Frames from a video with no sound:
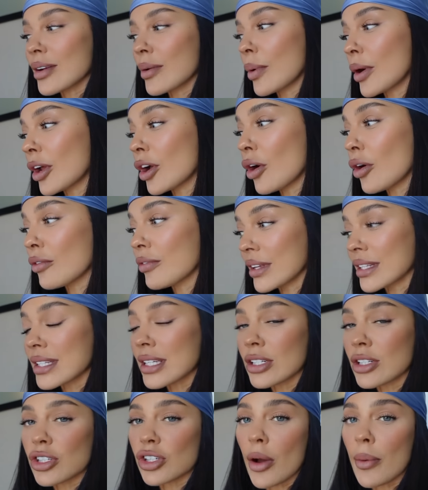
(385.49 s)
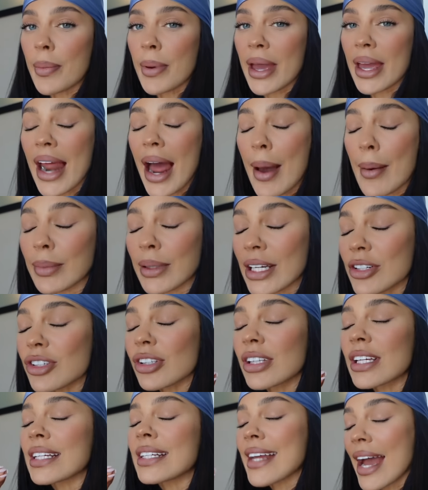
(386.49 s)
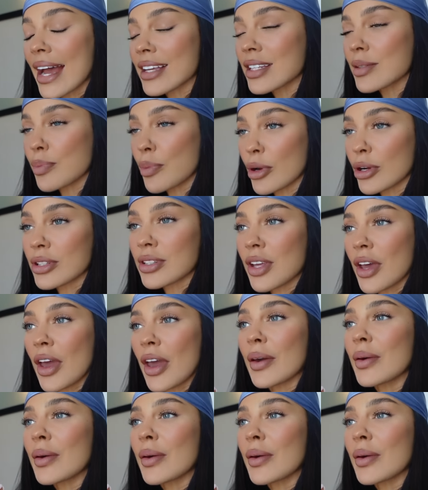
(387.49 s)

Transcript: I want to go vintage shopping. I'm literally desperate to.